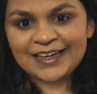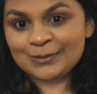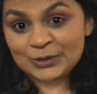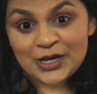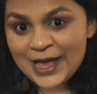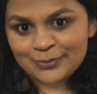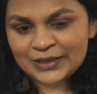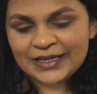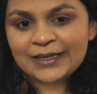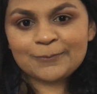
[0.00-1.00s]
I'm not
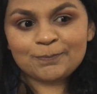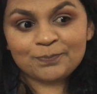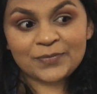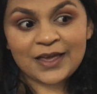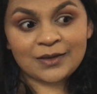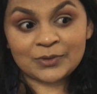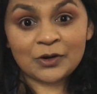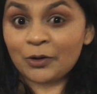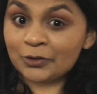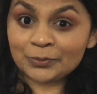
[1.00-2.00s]
happy. I'm a
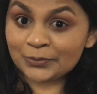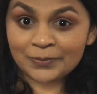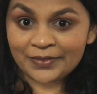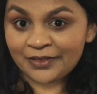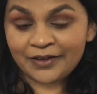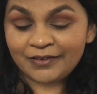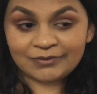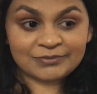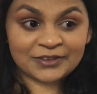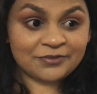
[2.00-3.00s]
horrible mother.
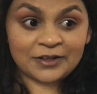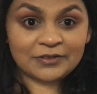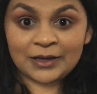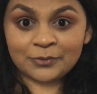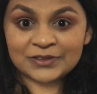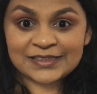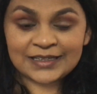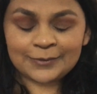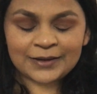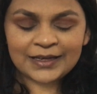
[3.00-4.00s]
I felt I was
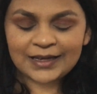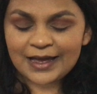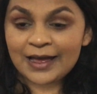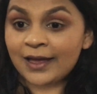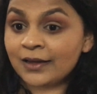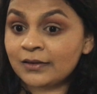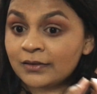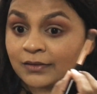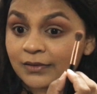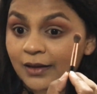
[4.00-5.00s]
anyway.
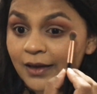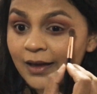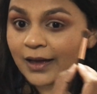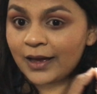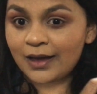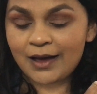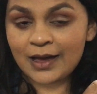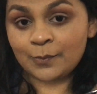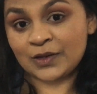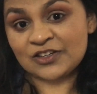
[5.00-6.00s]
And
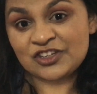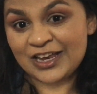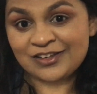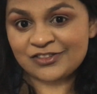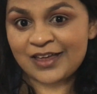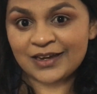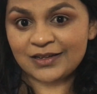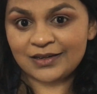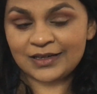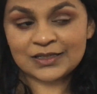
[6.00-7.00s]
I want to change that.
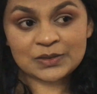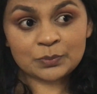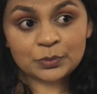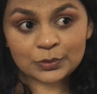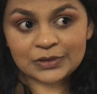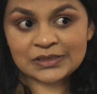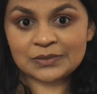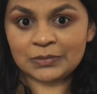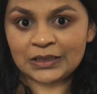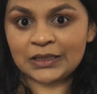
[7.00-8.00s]
It's important
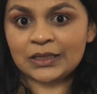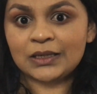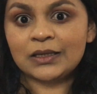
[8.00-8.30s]
to me